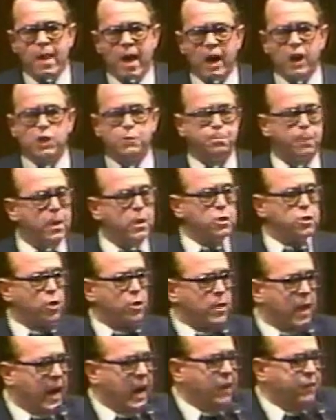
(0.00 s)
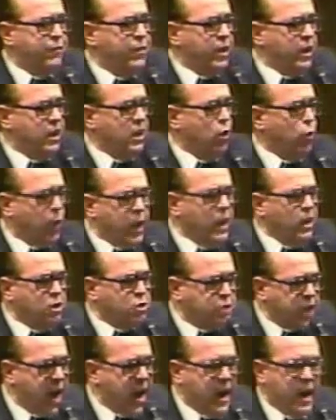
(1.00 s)
and spends her life in a
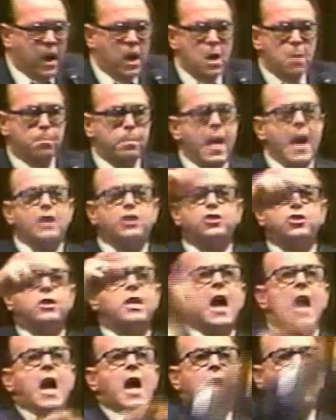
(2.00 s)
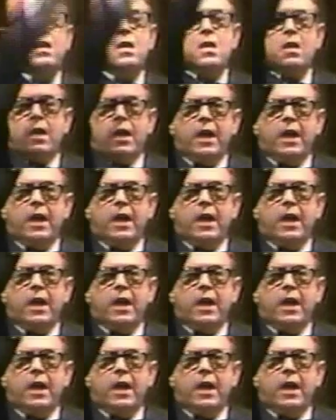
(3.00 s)
wheelchair, bless God,